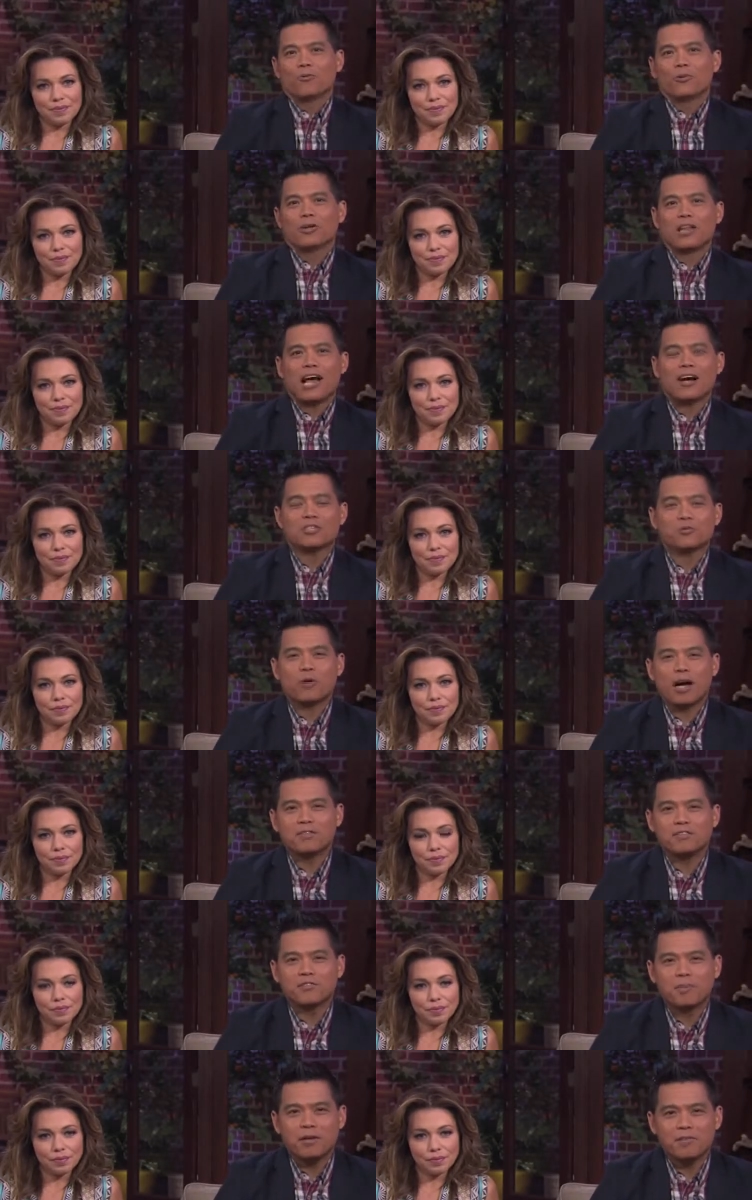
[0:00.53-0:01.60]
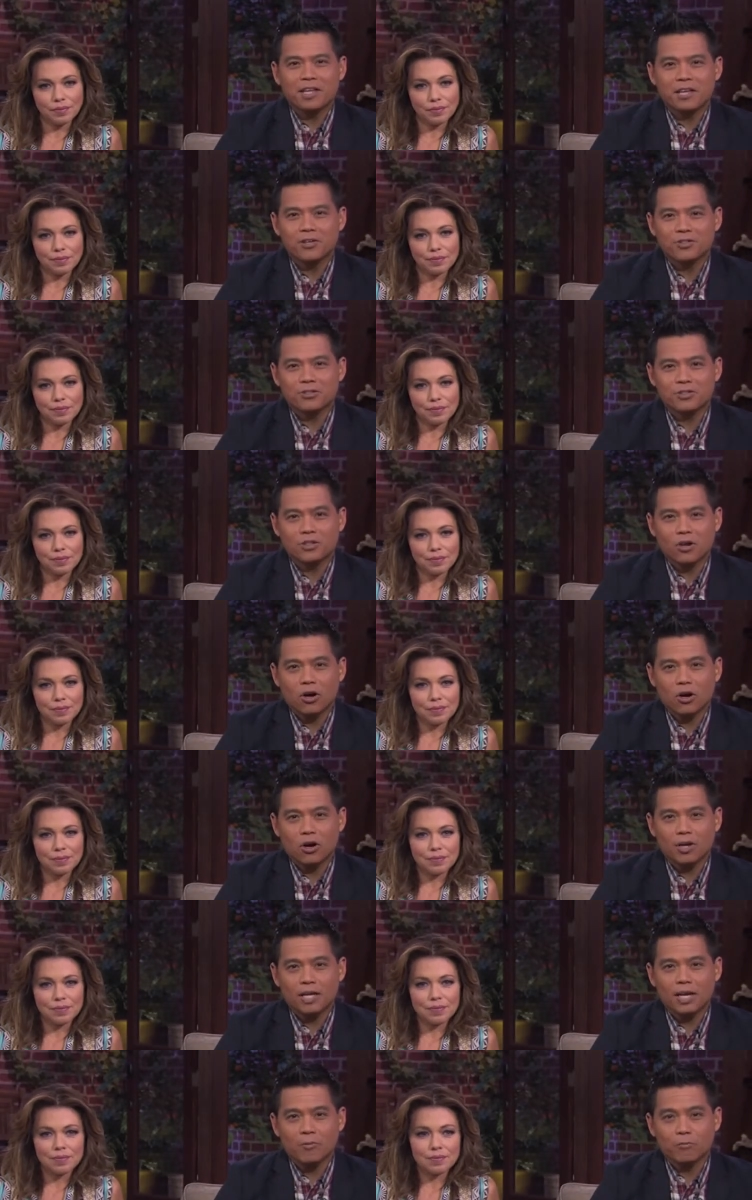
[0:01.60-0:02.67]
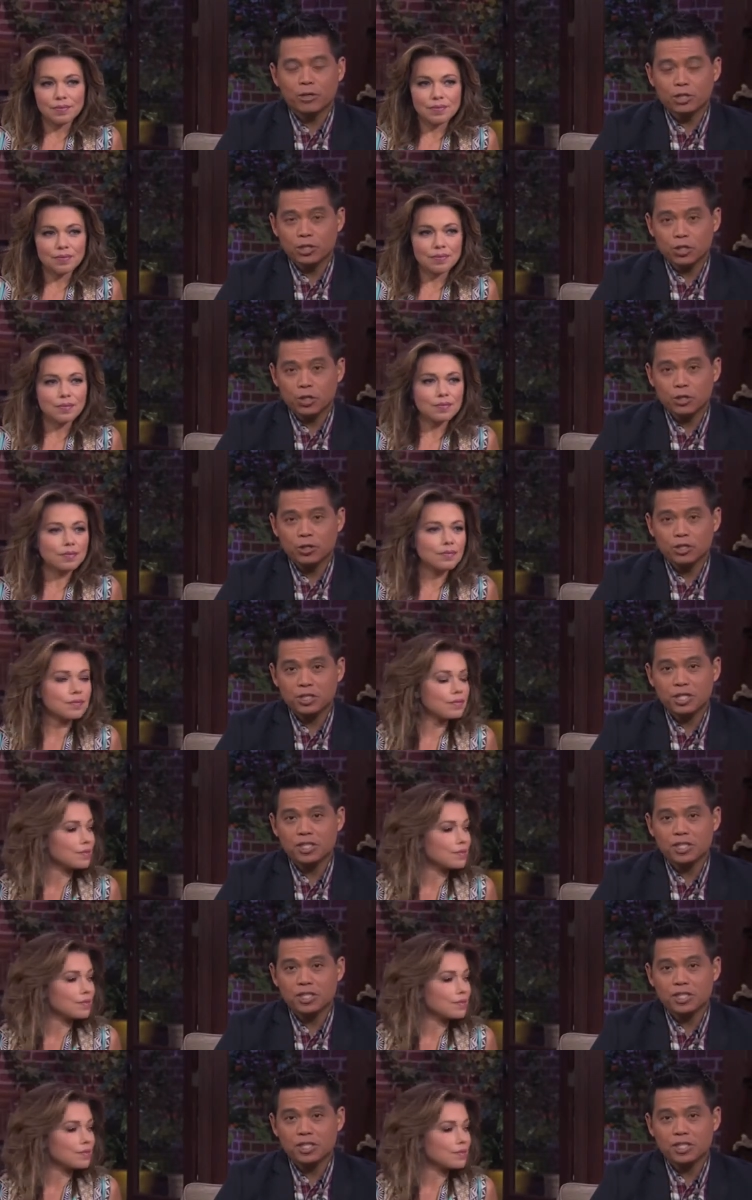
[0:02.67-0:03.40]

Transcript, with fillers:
Speaker 1: Real Housewives of Beverly Hills star Kim Richards,